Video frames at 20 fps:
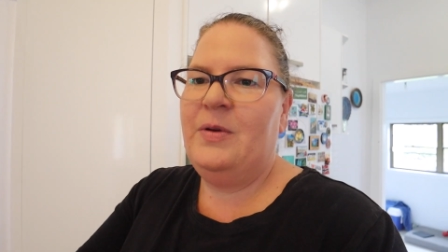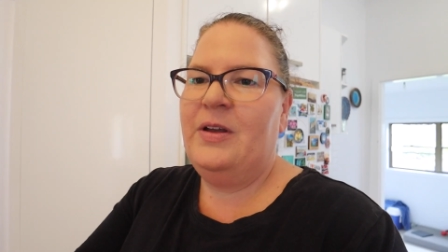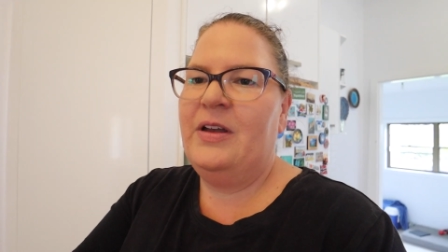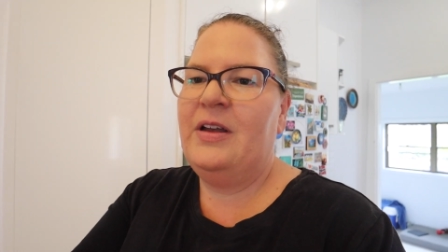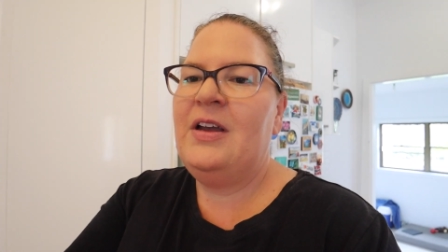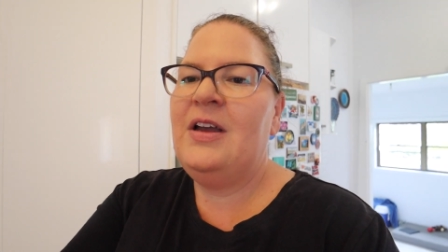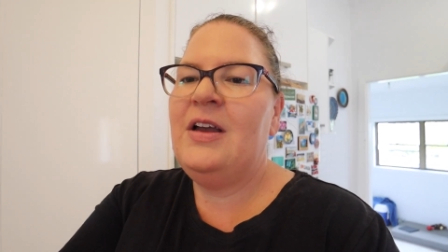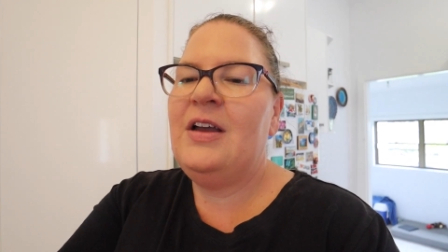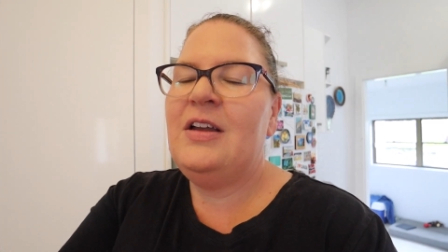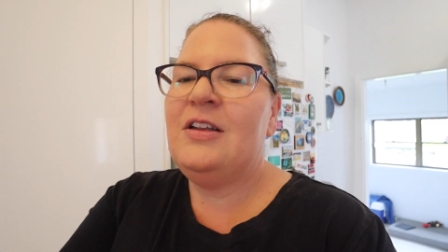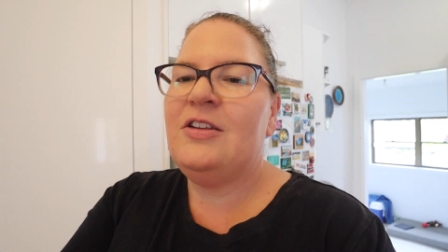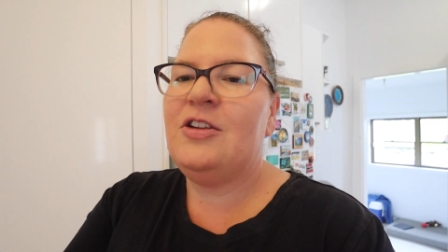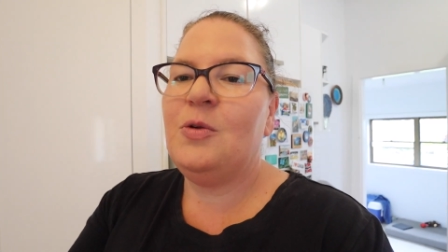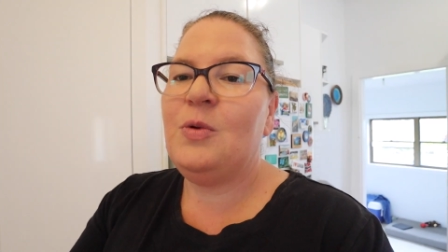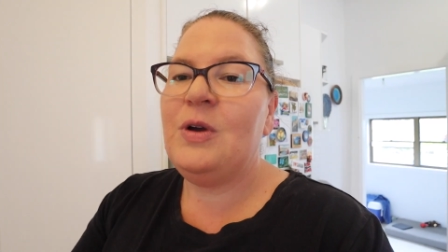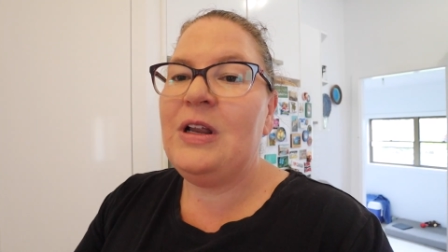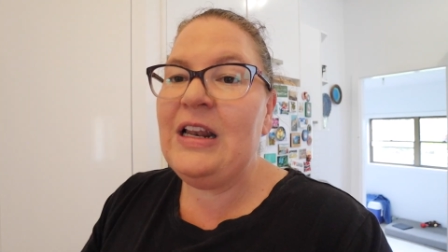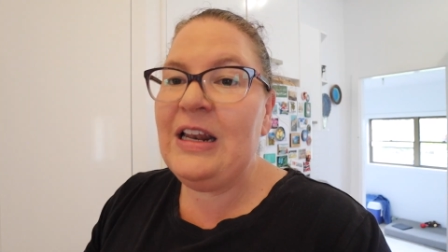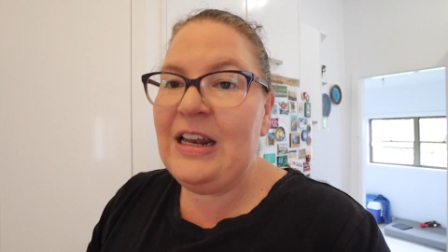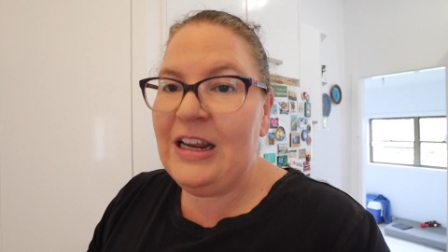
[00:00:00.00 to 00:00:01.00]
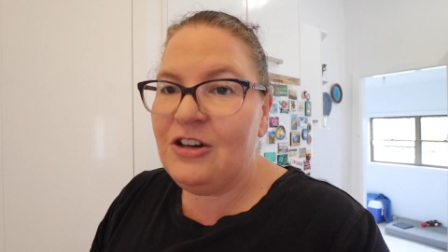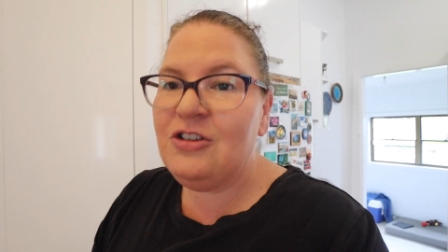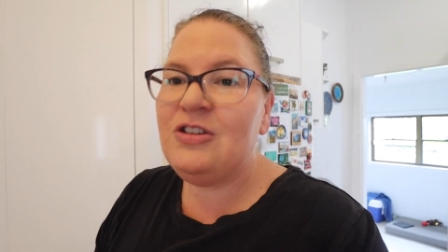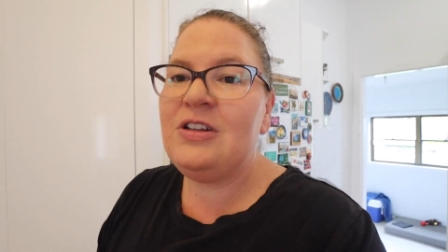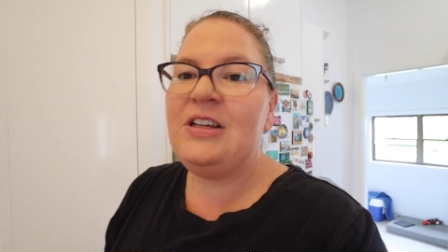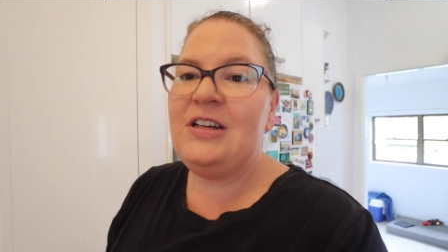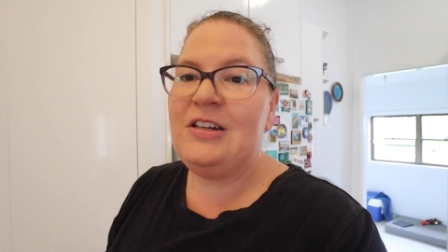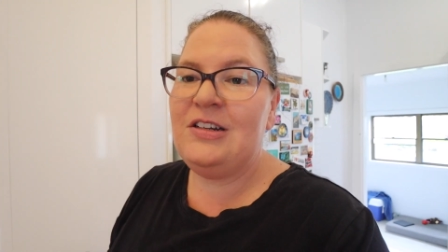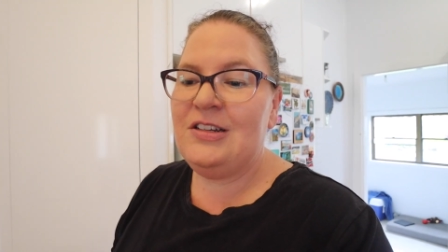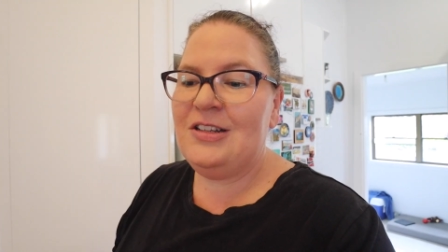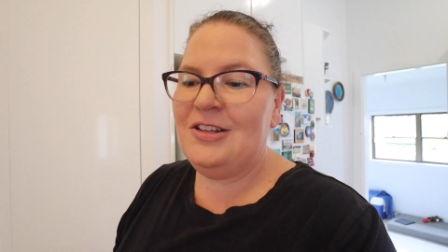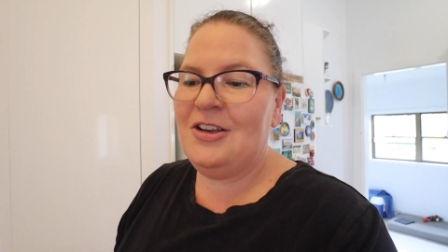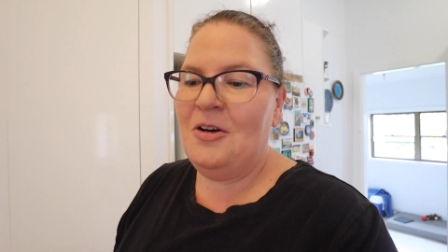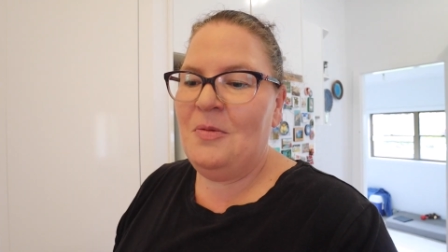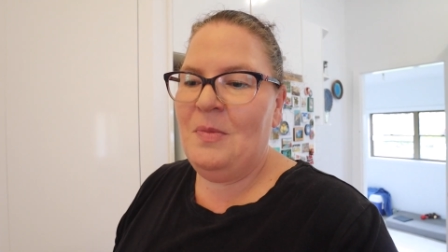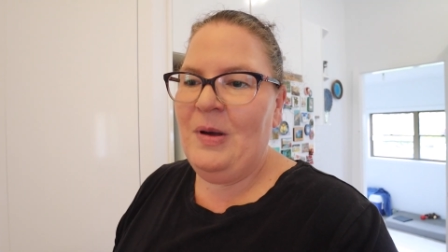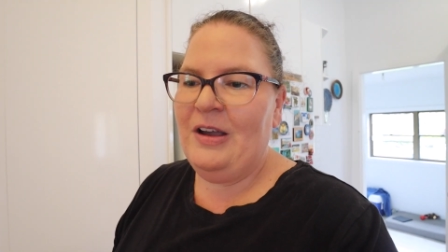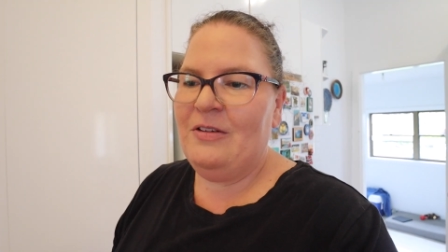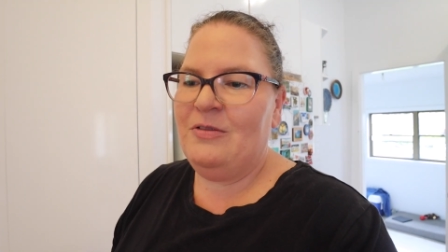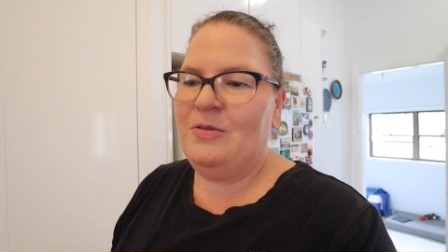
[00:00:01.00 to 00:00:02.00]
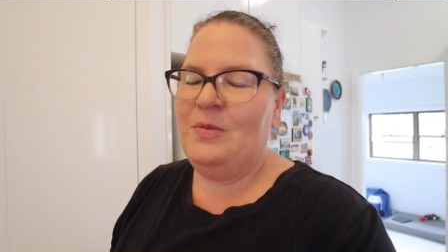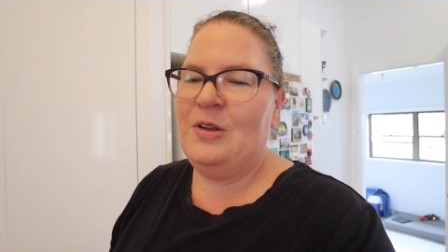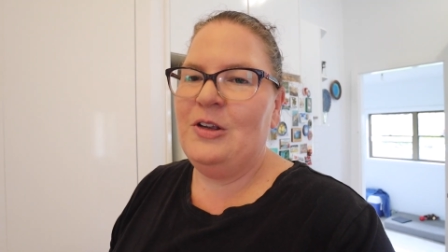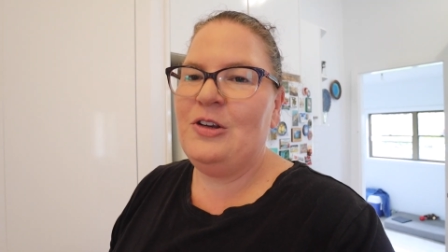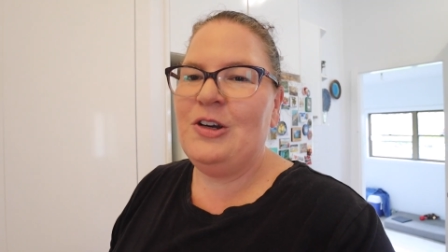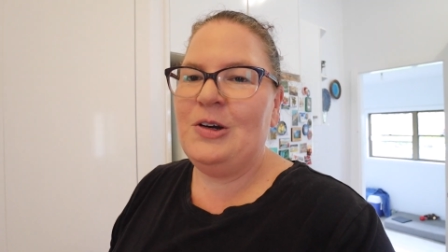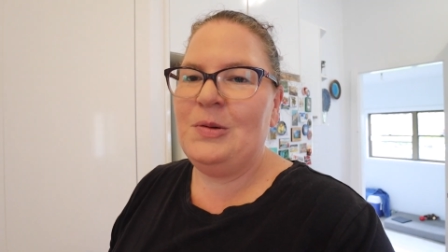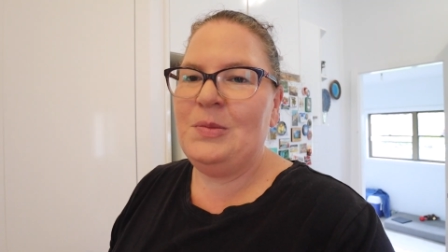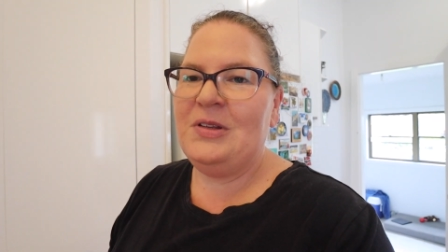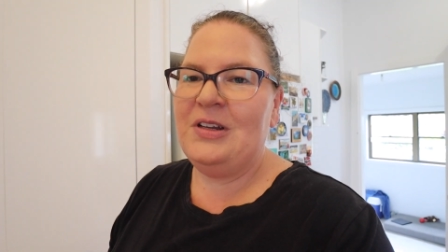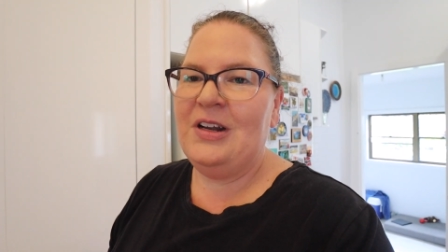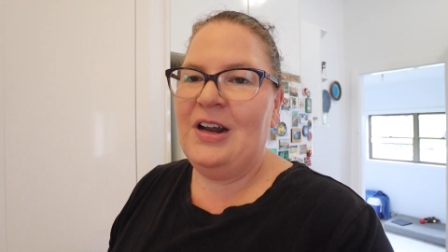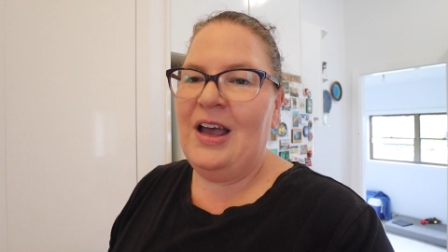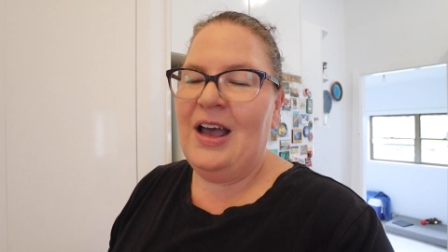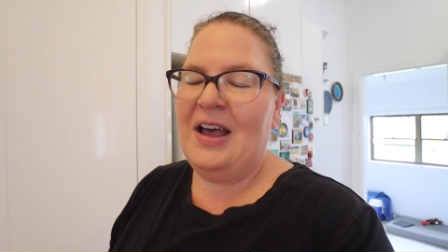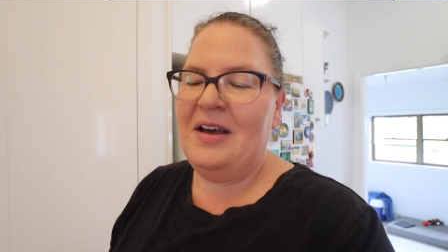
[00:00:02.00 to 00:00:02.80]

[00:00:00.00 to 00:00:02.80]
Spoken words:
But so we literally just got back from the shops and I